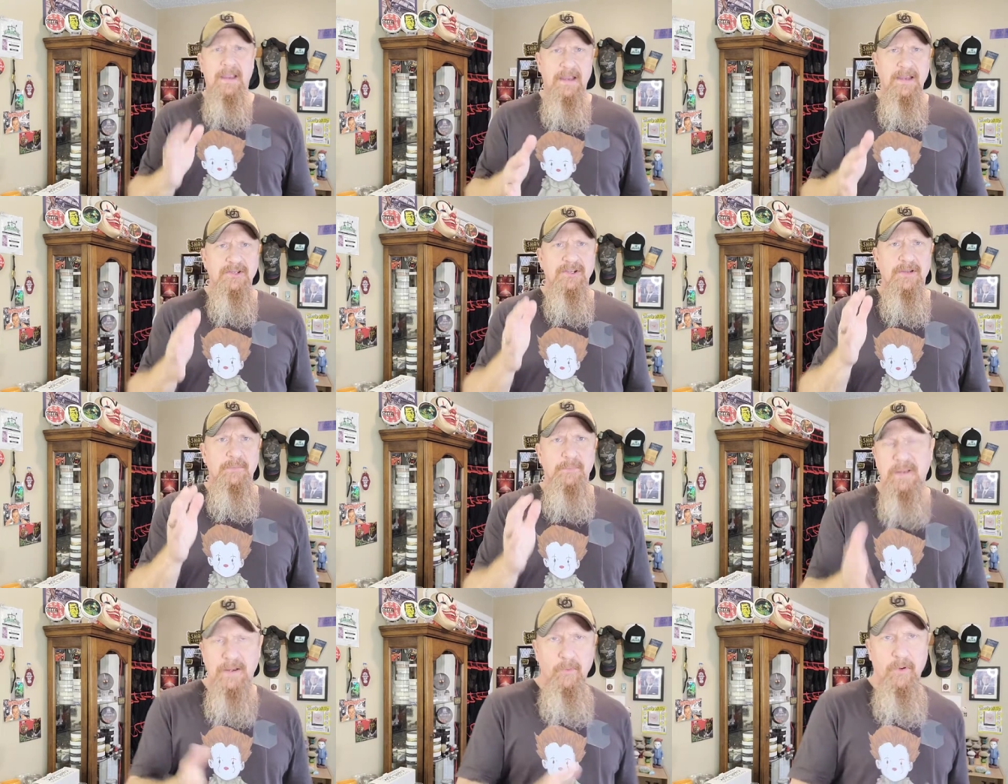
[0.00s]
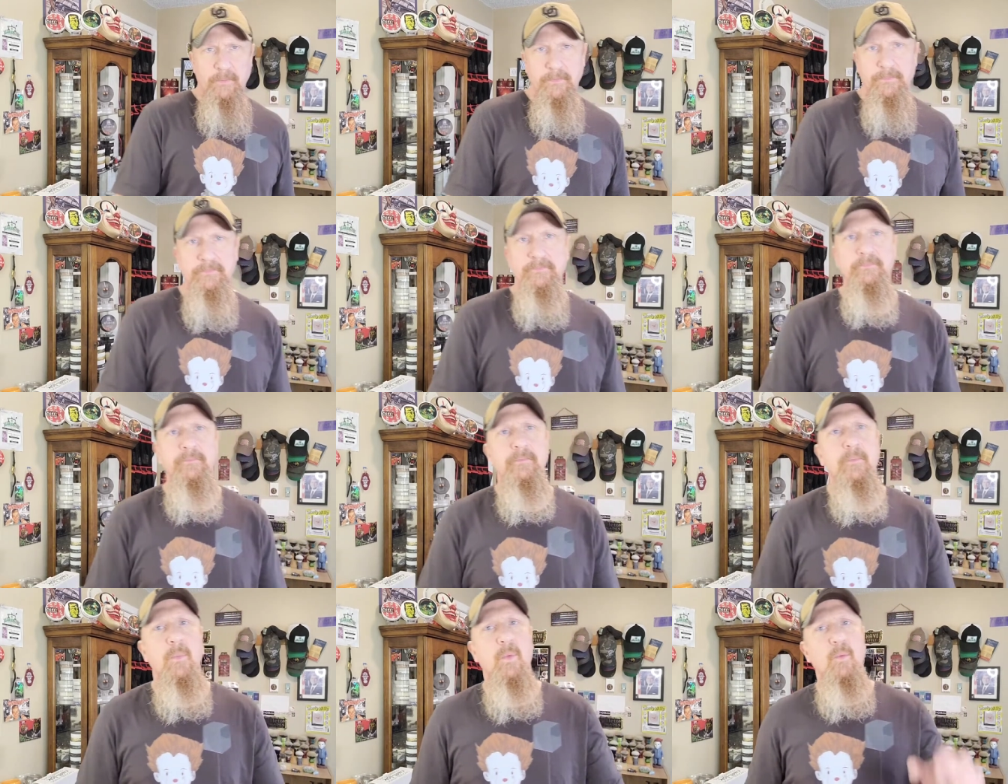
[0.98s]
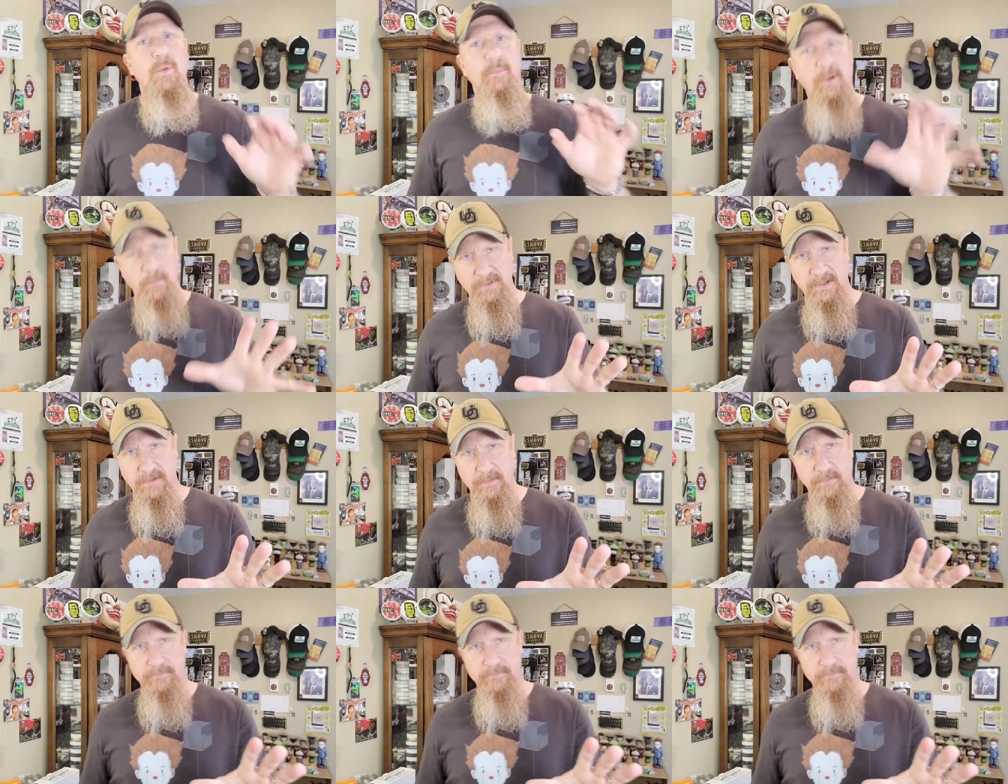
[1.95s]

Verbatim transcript: Age Bay Rum with pumpkin.